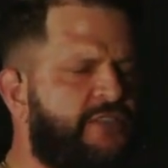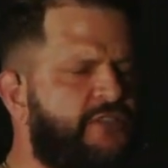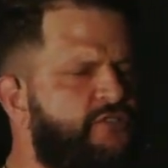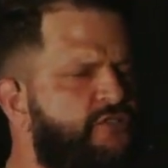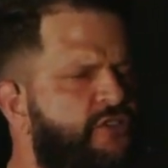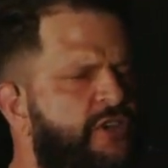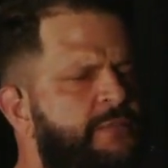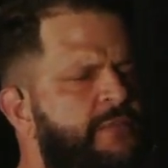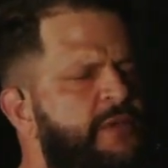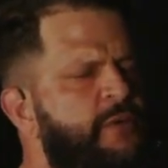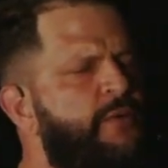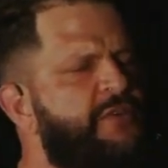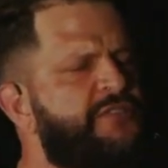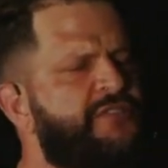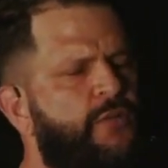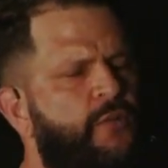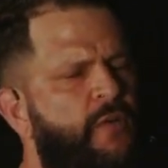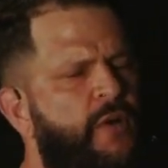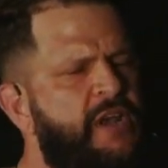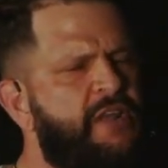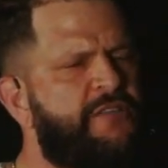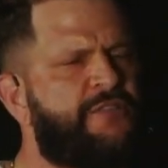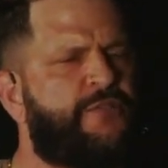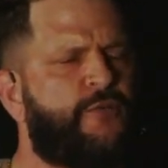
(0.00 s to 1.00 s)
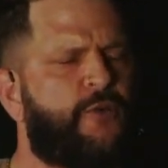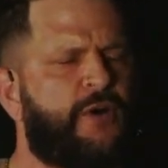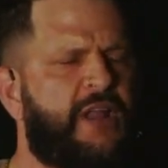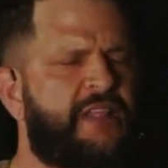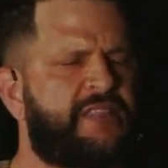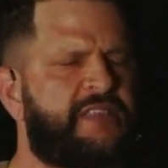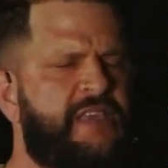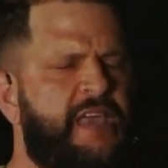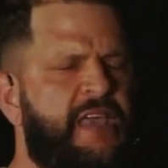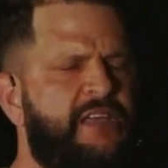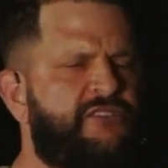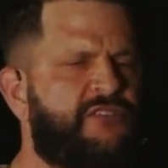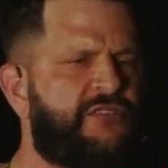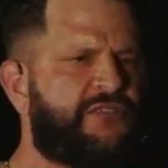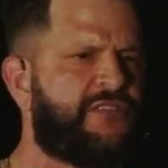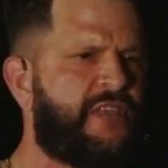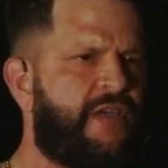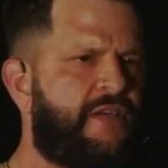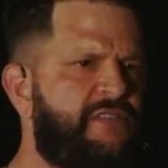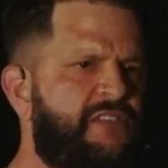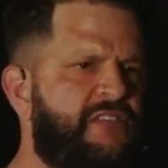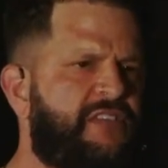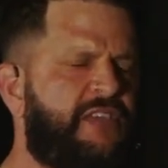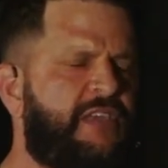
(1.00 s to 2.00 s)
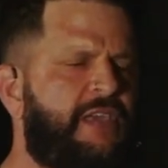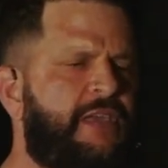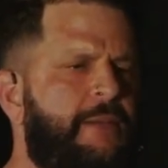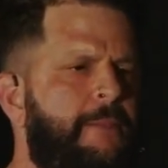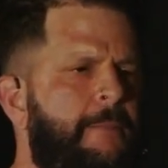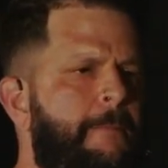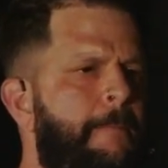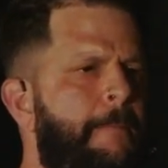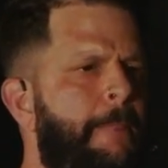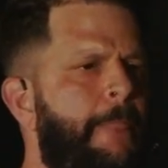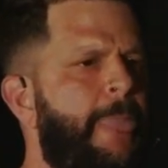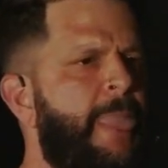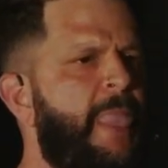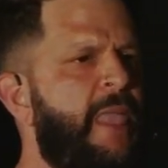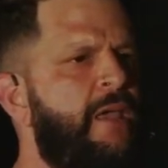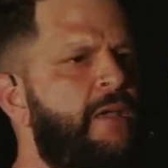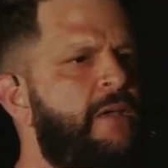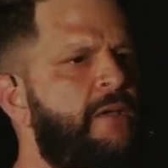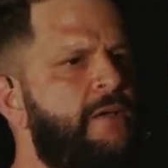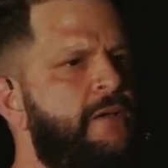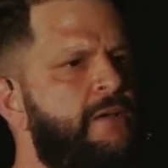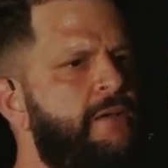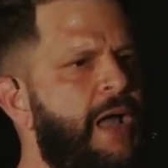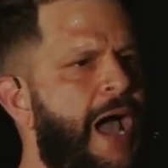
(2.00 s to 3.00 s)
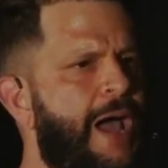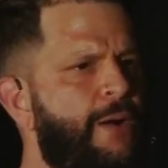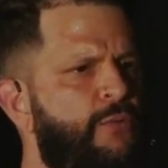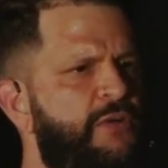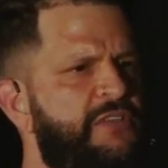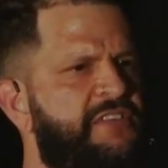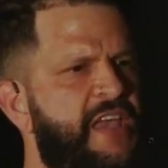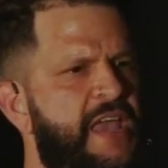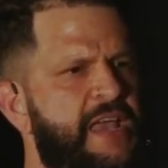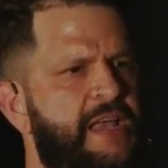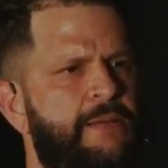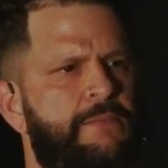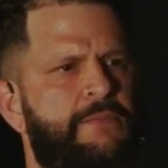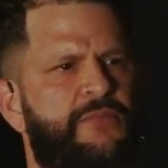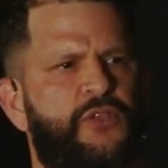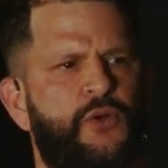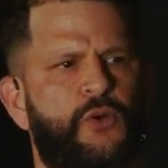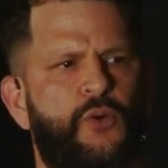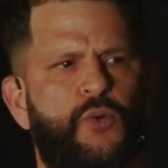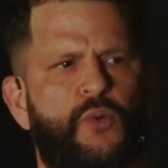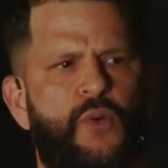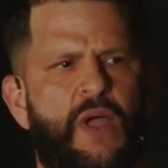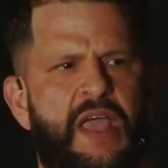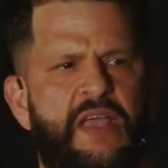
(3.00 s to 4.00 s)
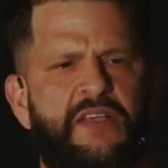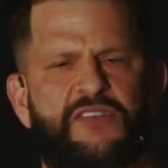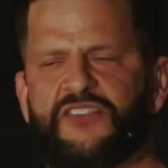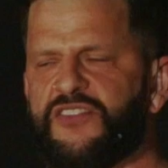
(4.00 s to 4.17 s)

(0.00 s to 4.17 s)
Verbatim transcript: the dream, he wasn't ready for it at the age of 17. God would take him through a